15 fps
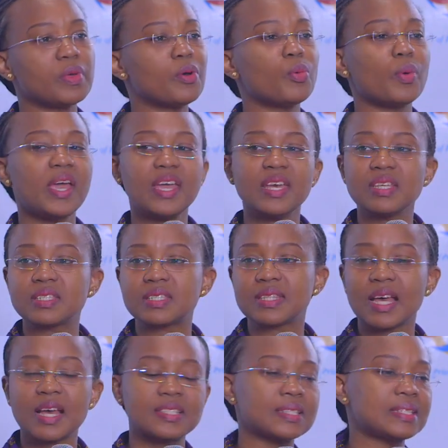ways,
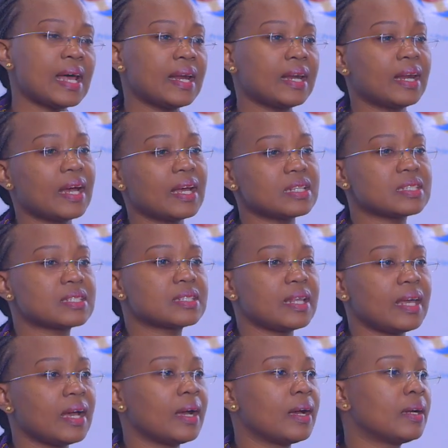there are standards,
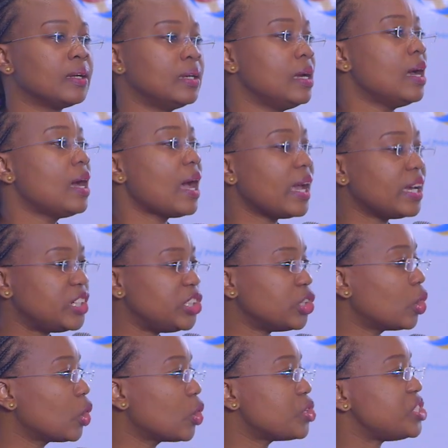there are
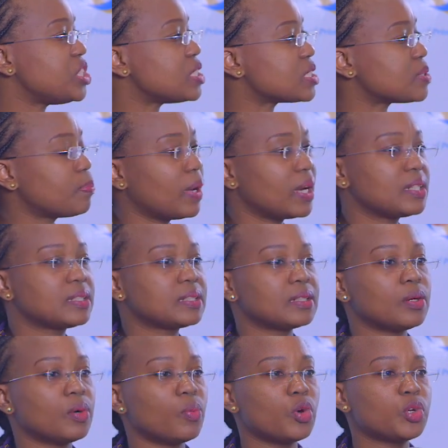ideologies, but
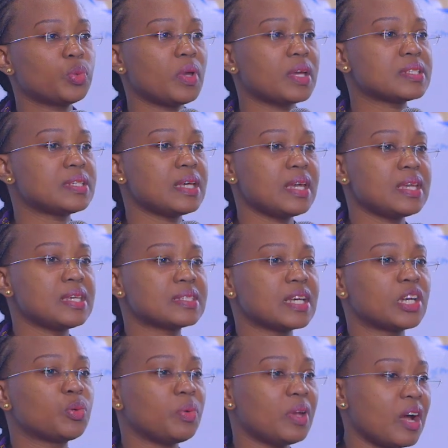what we are saying is
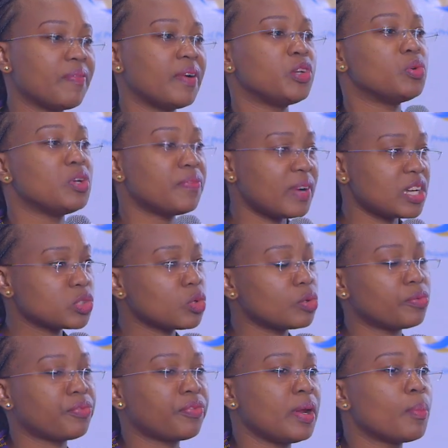that we have a universal
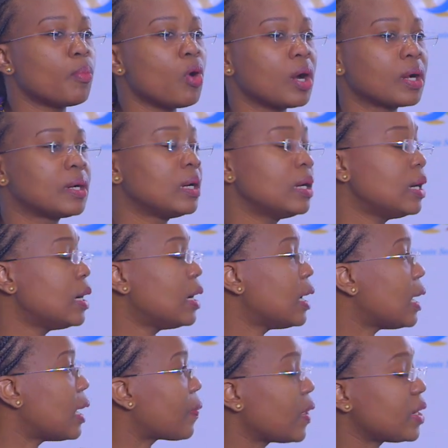framework
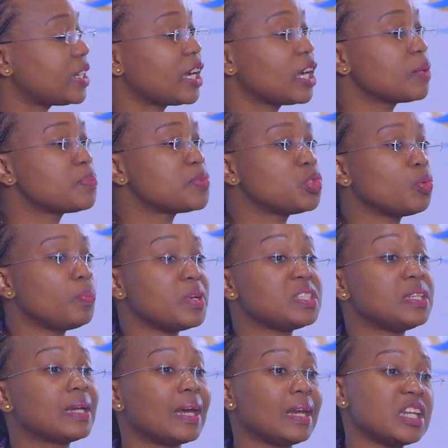that helps you
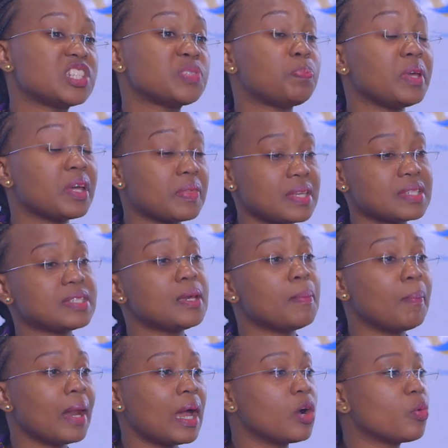basically speak the
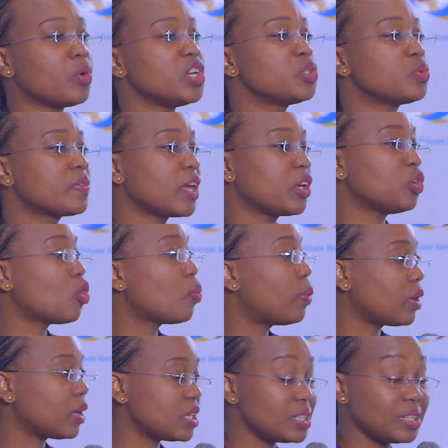same language, whether you're
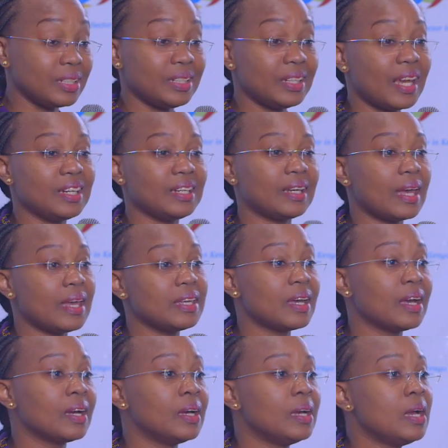operating here in
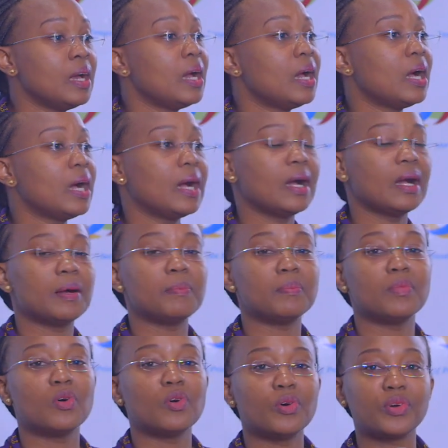Kenya,
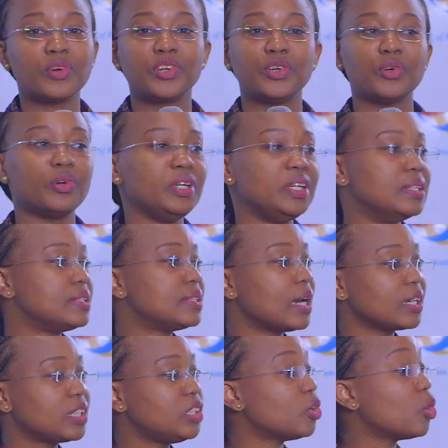or you're in
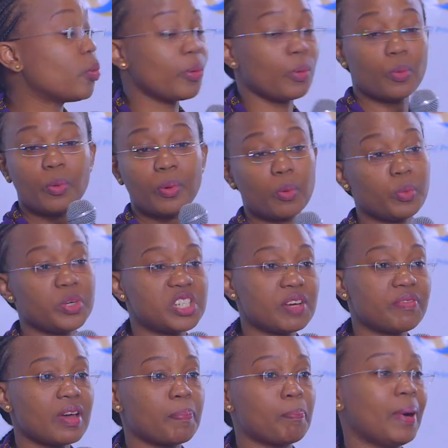Turkey, or
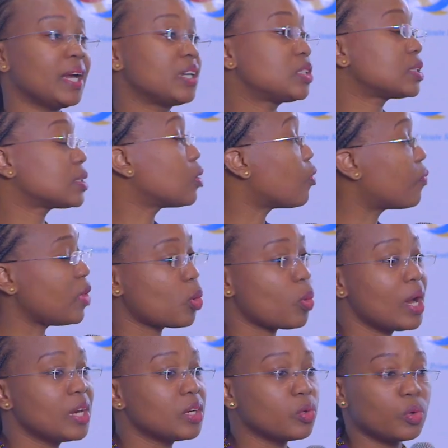whichever part of the
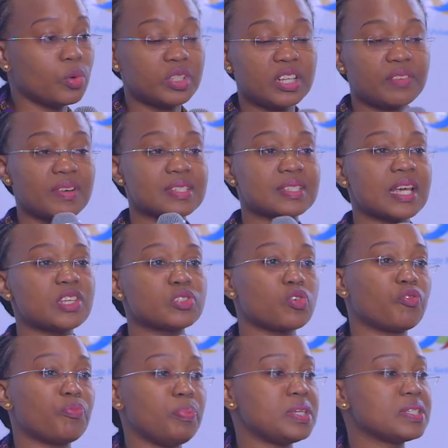world, or whatever size
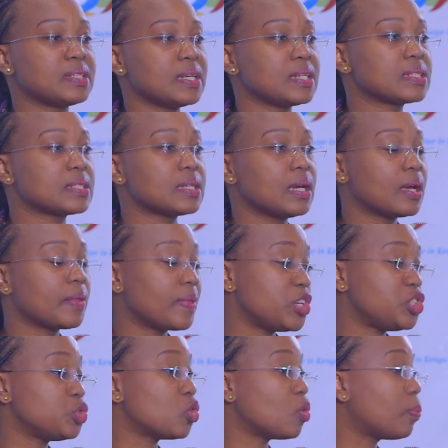of business
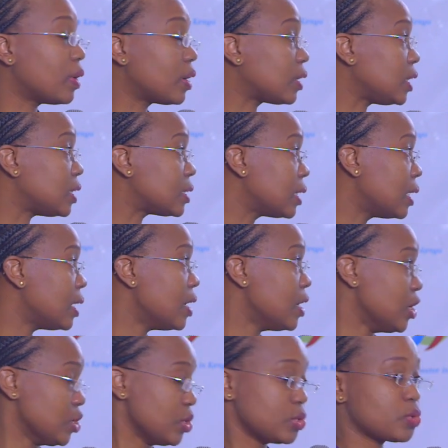that you operate.
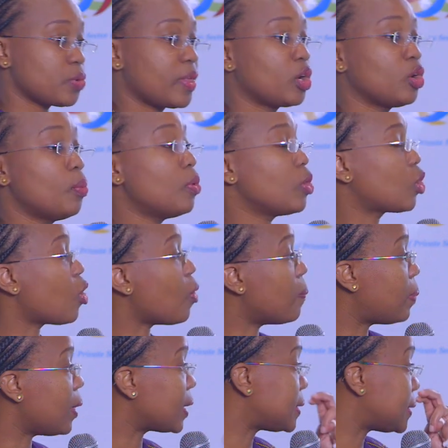So the Global
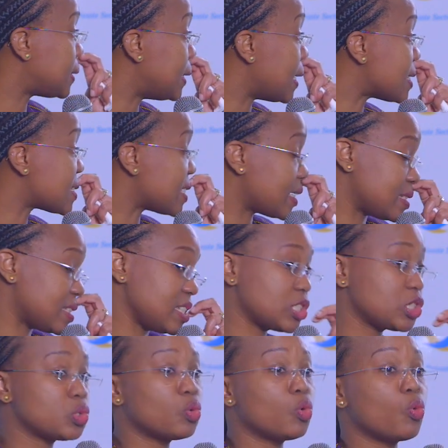Compact does
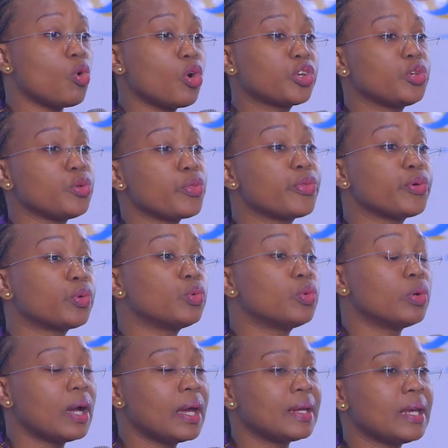exist to walk you
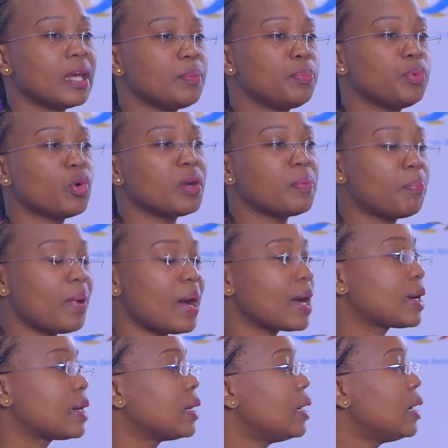through and help you
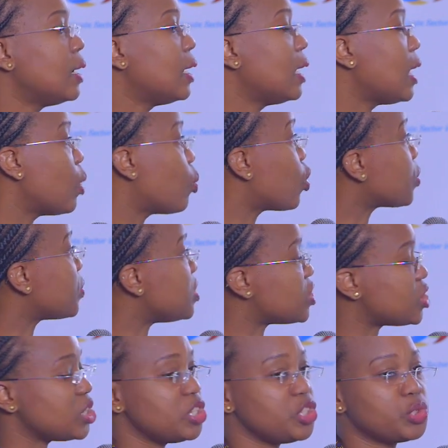unpack what
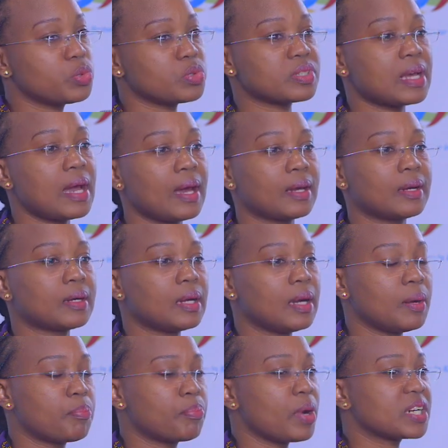these issues are
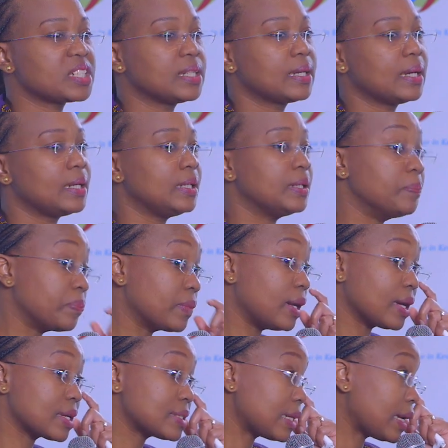practically.
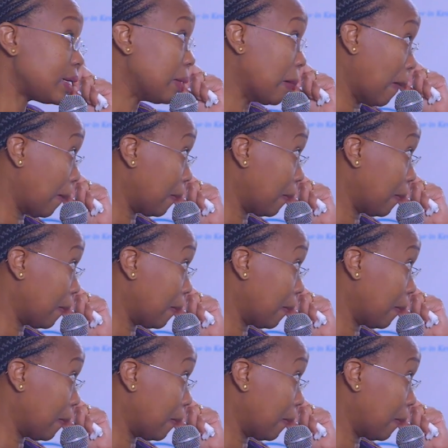Next slide.